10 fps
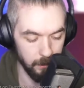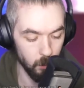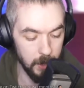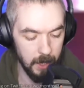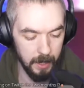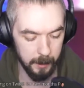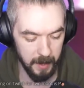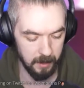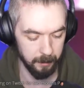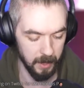really
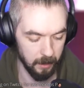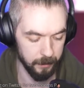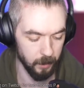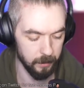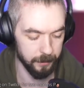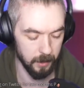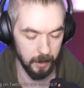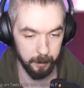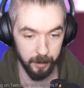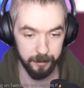expensive microphone for
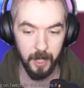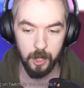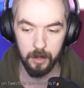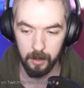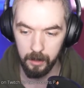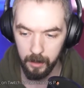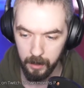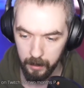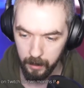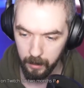like professional
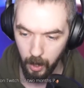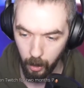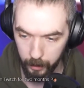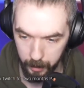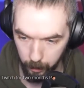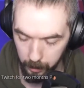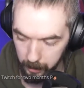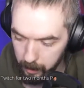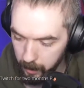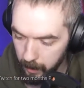audio work.